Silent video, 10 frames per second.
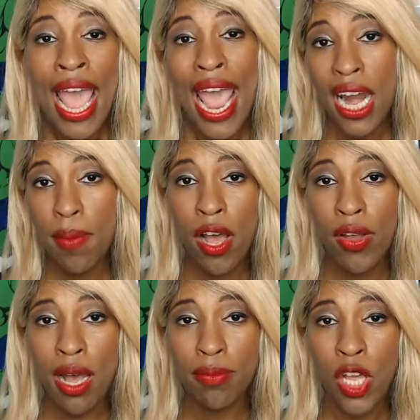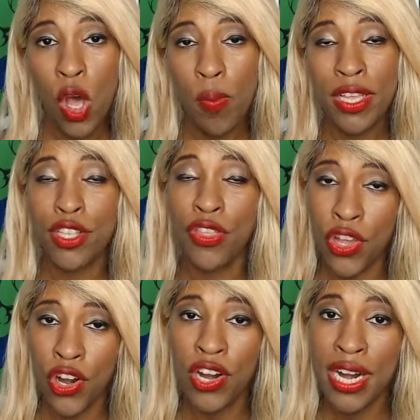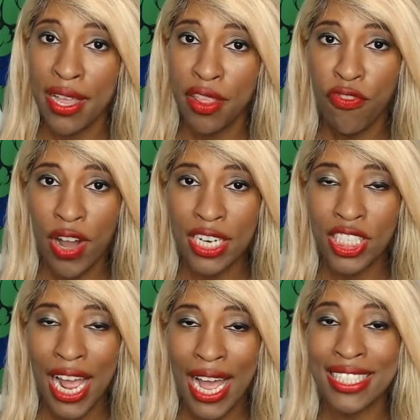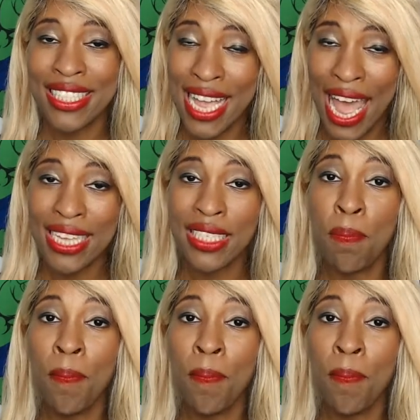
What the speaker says: Annabelle Comes Home is the third in the franchise, yes,